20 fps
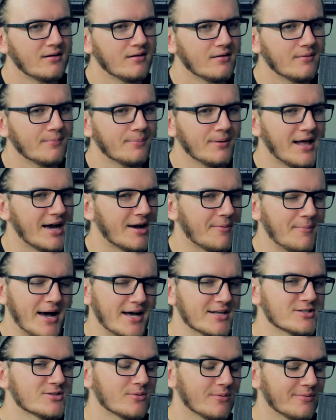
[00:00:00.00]
Black
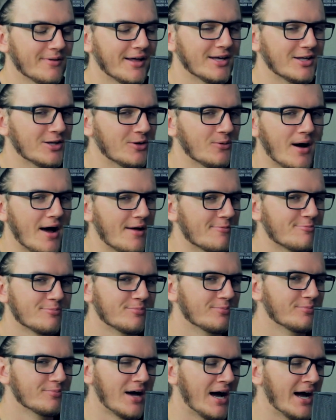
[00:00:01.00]
Mask, like you, I
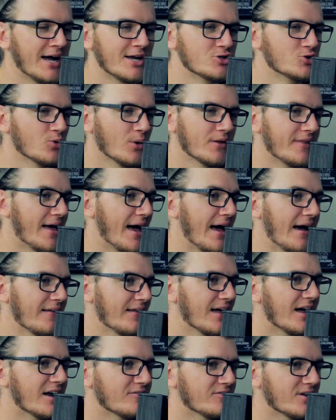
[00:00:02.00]
enjoyed the hell
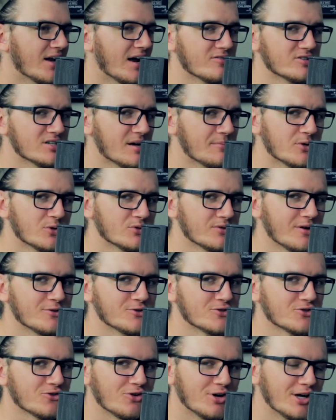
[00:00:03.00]
out of it every time he was on
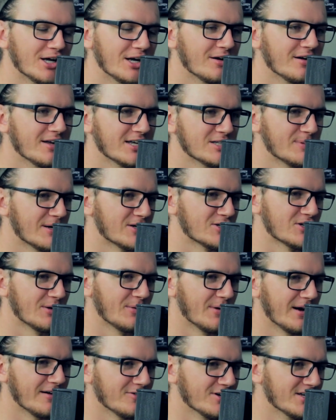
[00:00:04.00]
screen, especially
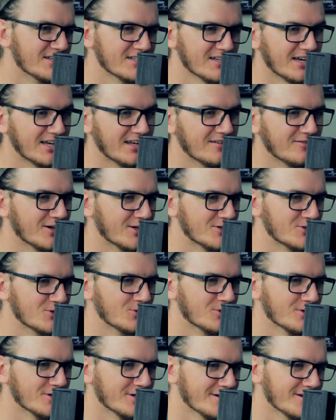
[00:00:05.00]
whenever he's like giving a
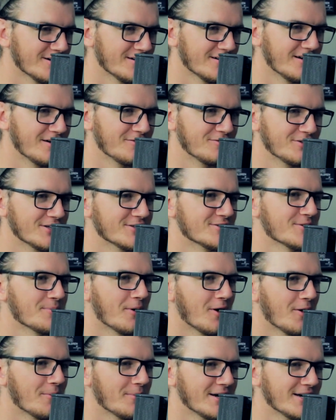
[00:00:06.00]
tour of his
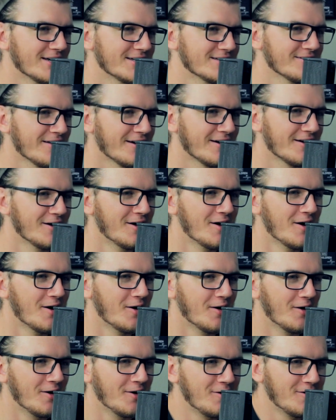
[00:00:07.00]
apartment and he's like,
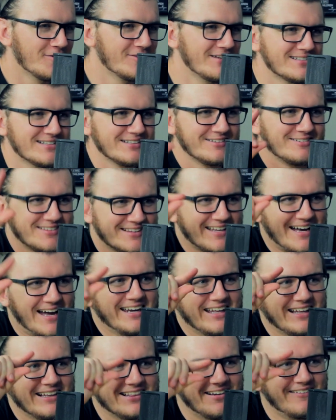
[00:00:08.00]
oh, these little
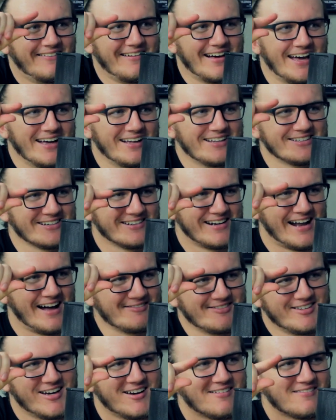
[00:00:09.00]
tiny little heads are now
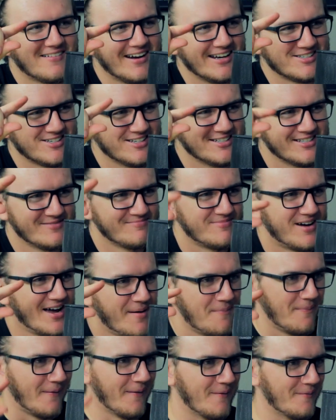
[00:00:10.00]
decorations in my
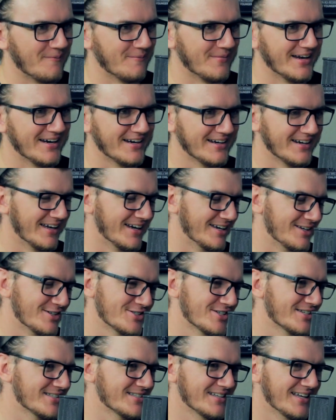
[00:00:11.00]
apartment. And he's
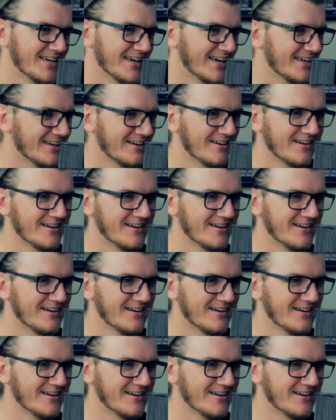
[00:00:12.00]
just like,